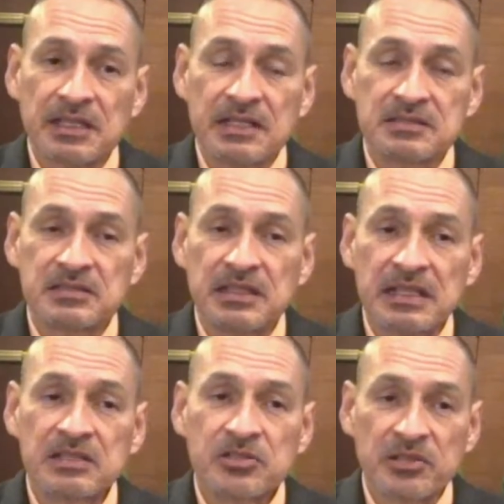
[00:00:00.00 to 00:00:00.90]
has an
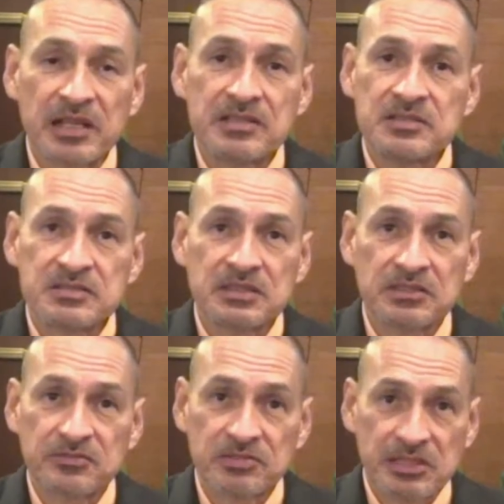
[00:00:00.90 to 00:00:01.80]

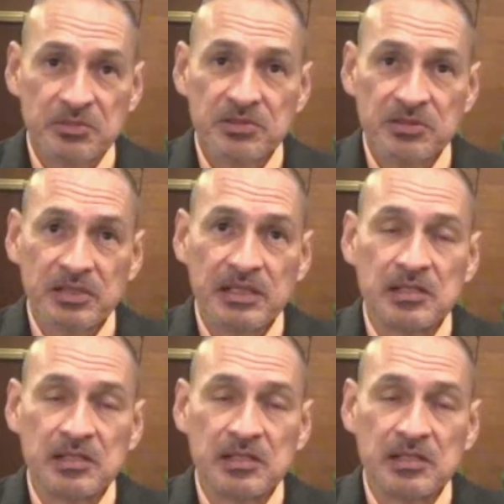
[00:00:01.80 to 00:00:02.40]
interagency flavor